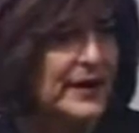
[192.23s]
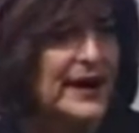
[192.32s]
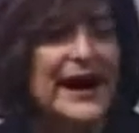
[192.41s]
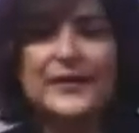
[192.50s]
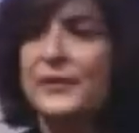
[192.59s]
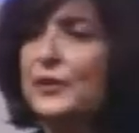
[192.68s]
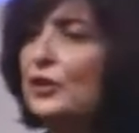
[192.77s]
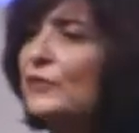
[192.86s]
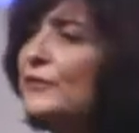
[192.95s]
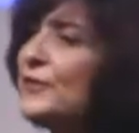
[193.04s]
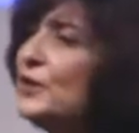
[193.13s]
And then they're
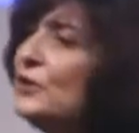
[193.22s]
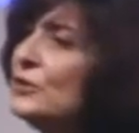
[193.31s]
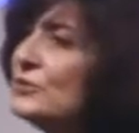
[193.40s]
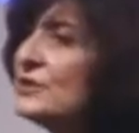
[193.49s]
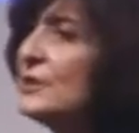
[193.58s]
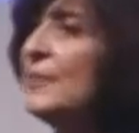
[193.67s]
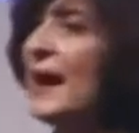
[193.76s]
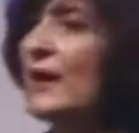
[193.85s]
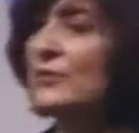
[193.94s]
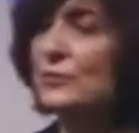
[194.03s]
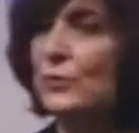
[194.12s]
confused
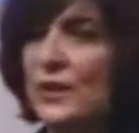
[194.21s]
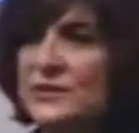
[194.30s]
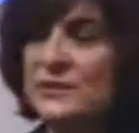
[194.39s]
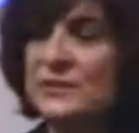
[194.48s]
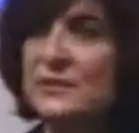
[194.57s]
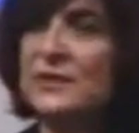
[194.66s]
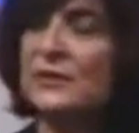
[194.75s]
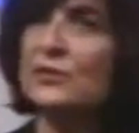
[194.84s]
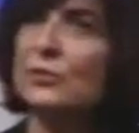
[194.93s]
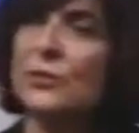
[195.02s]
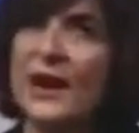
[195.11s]
about what's their
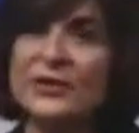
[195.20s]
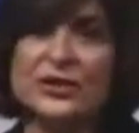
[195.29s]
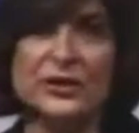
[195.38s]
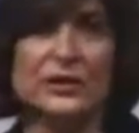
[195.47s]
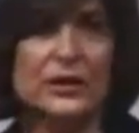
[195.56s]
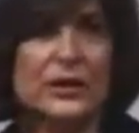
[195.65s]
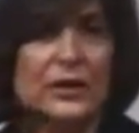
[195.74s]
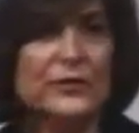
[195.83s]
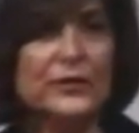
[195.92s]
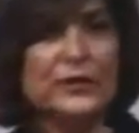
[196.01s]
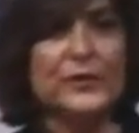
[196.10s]
direction
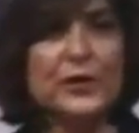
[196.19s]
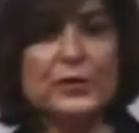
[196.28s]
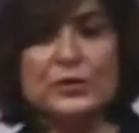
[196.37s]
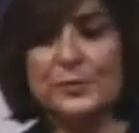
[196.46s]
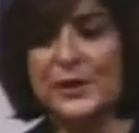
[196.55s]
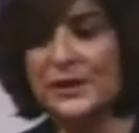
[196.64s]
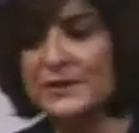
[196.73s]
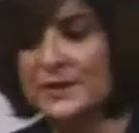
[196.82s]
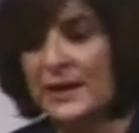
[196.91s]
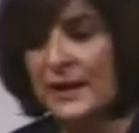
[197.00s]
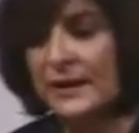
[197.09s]
for the future, because
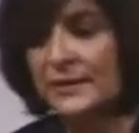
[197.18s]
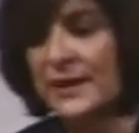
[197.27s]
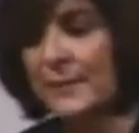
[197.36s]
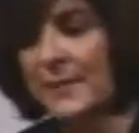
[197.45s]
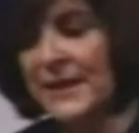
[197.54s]
they make